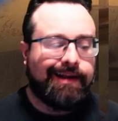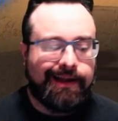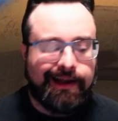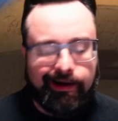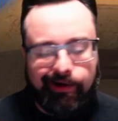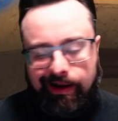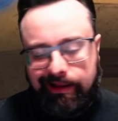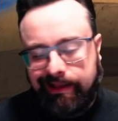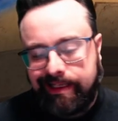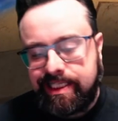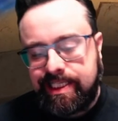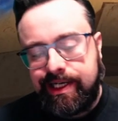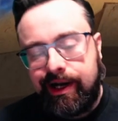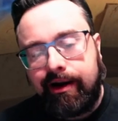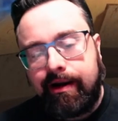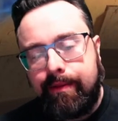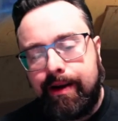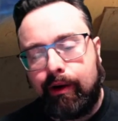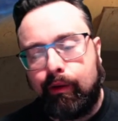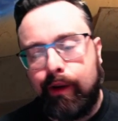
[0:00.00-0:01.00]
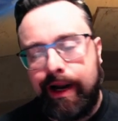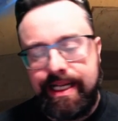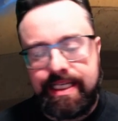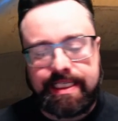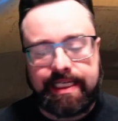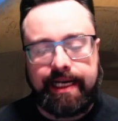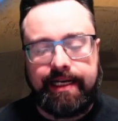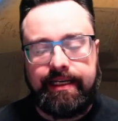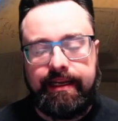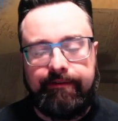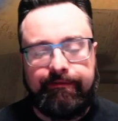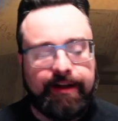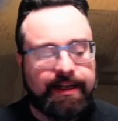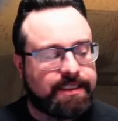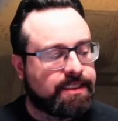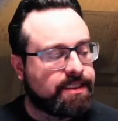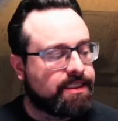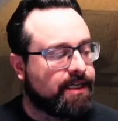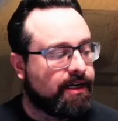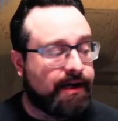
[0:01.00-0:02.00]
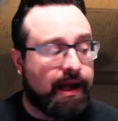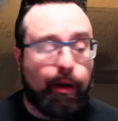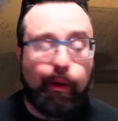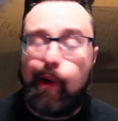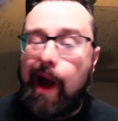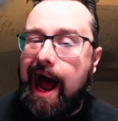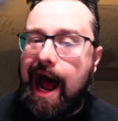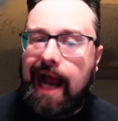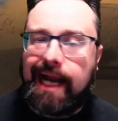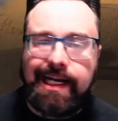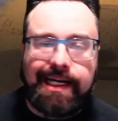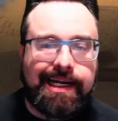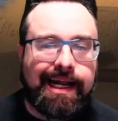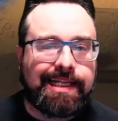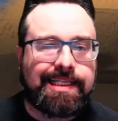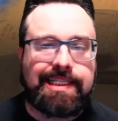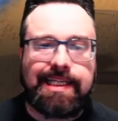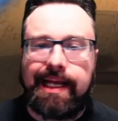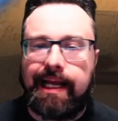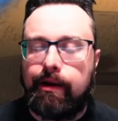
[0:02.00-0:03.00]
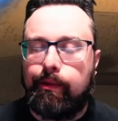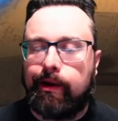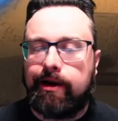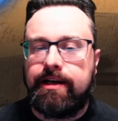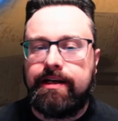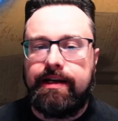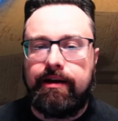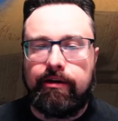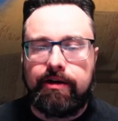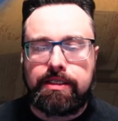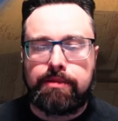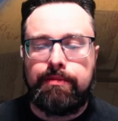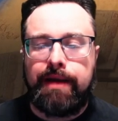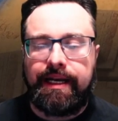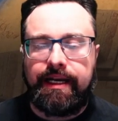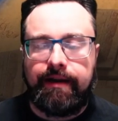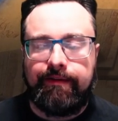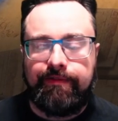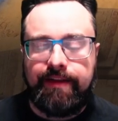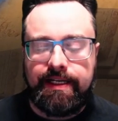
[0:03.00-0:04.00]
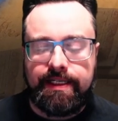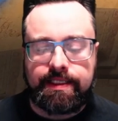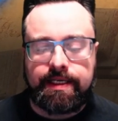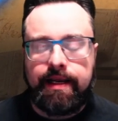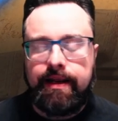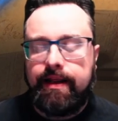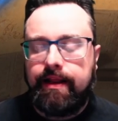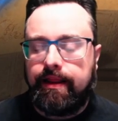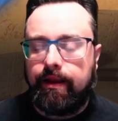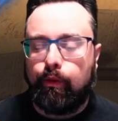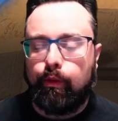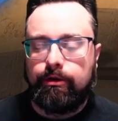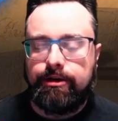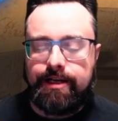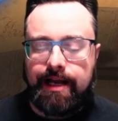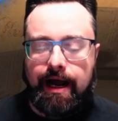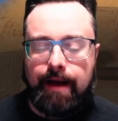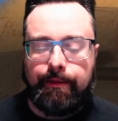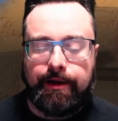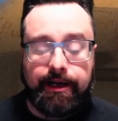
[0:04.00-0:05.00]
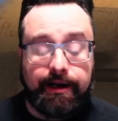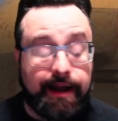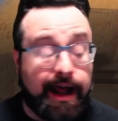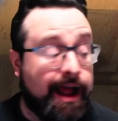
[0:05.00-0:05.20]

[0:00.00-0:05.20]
All right, let's talk about right side defenses here. Now, I did not see anywhere near as many of these that were dominant.